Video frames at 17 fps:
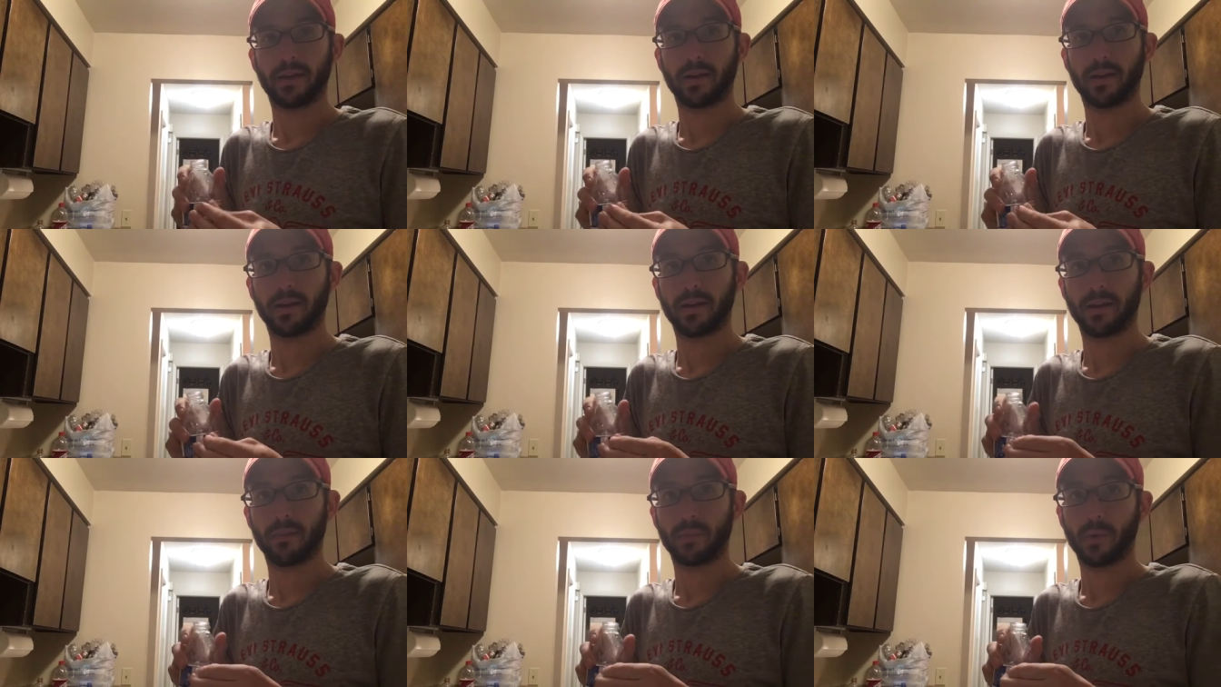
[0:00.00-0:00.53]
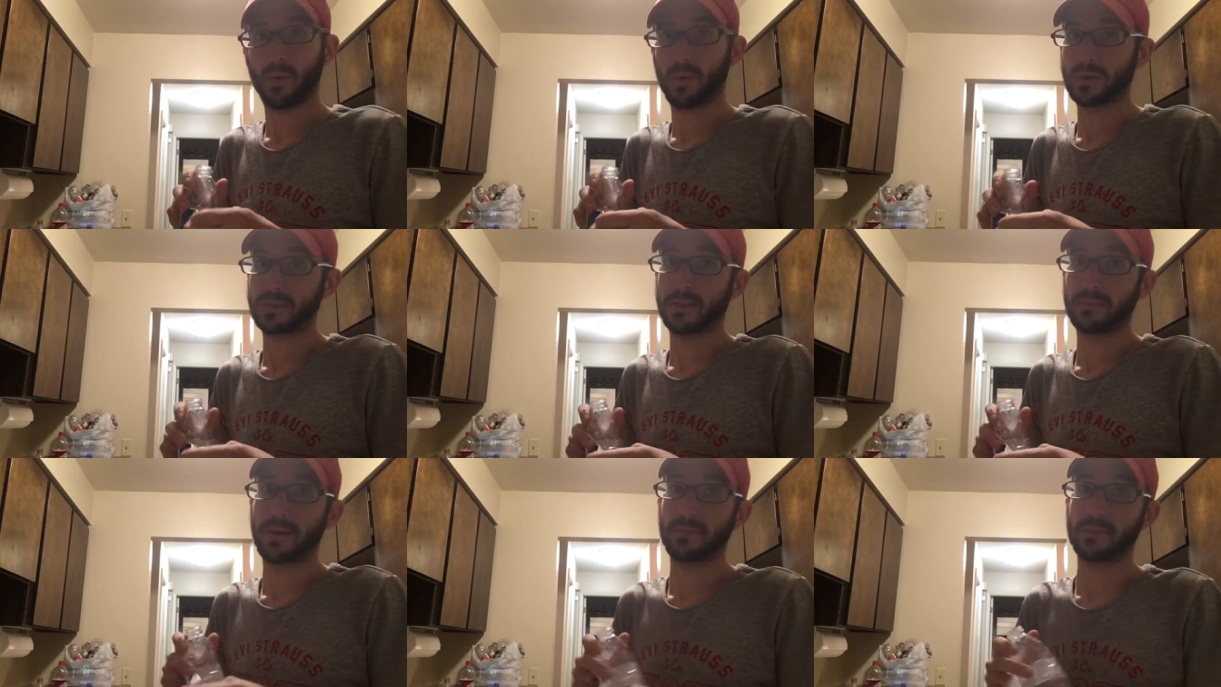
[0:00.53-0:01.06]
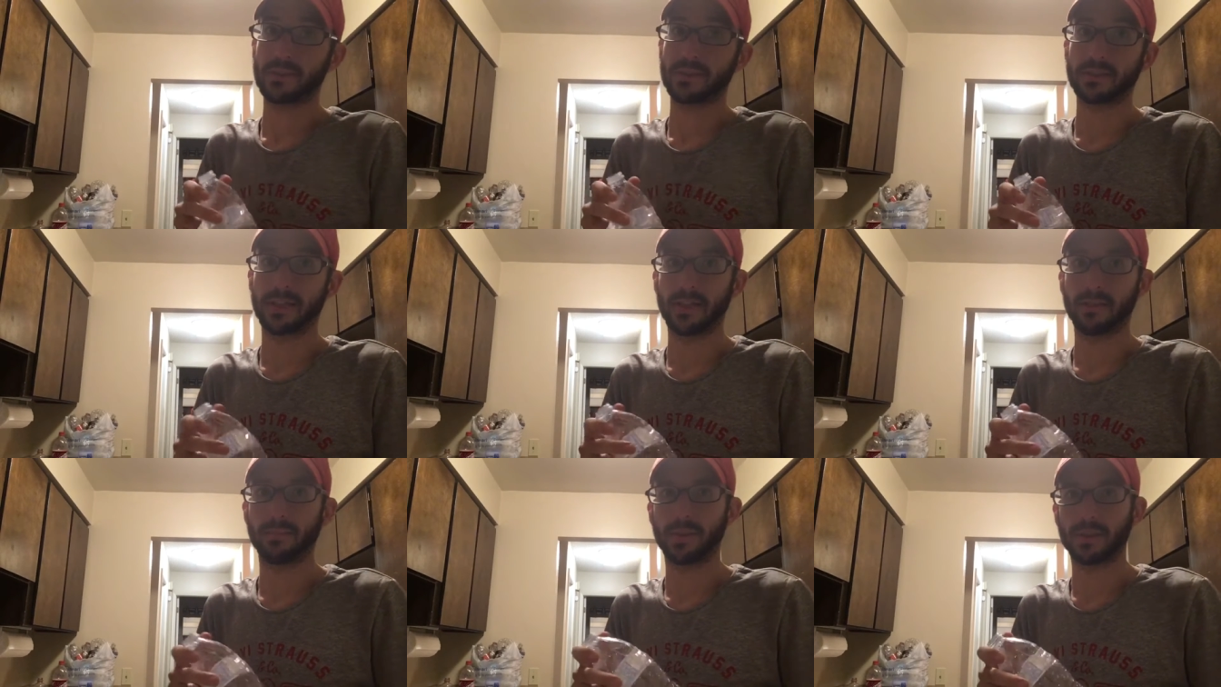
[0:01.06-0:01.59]
or sometimes it'll
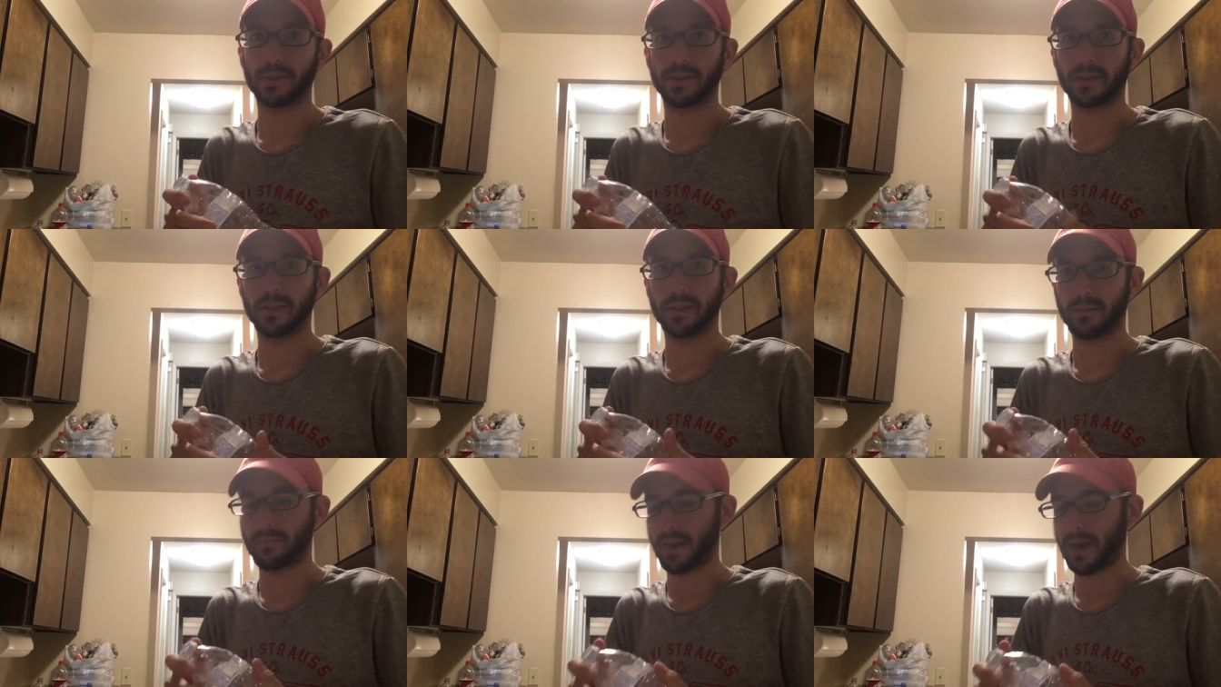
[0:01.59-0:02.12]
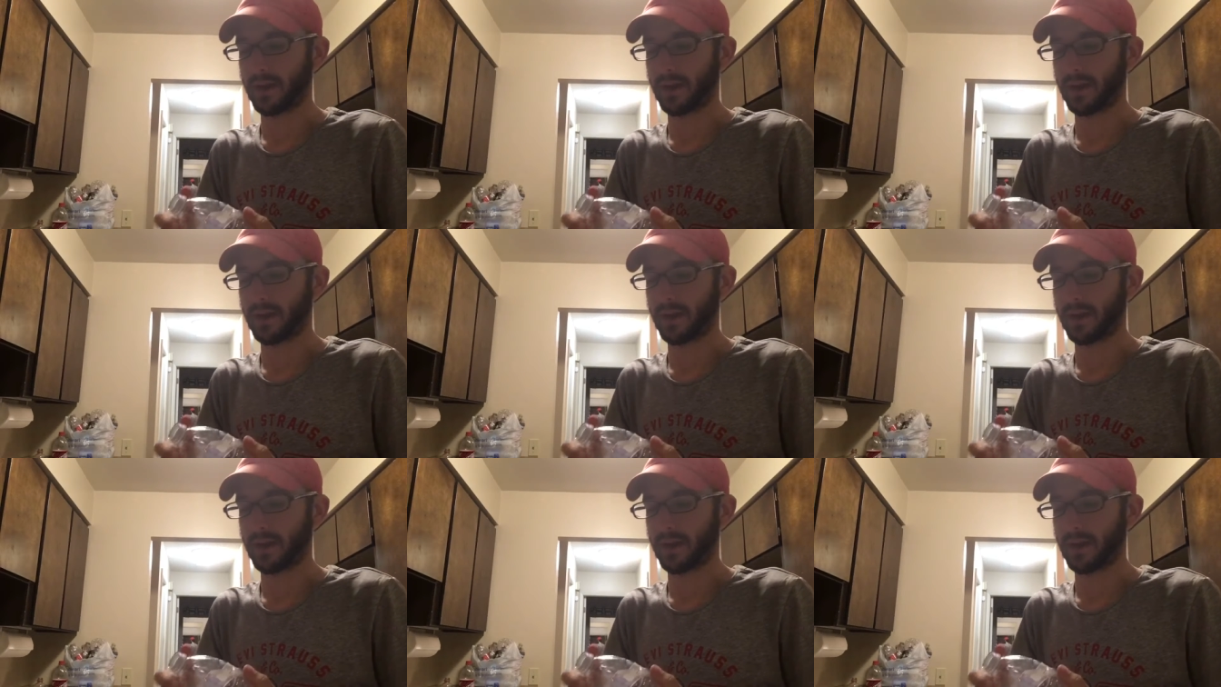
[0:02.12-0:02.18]
say to put the lid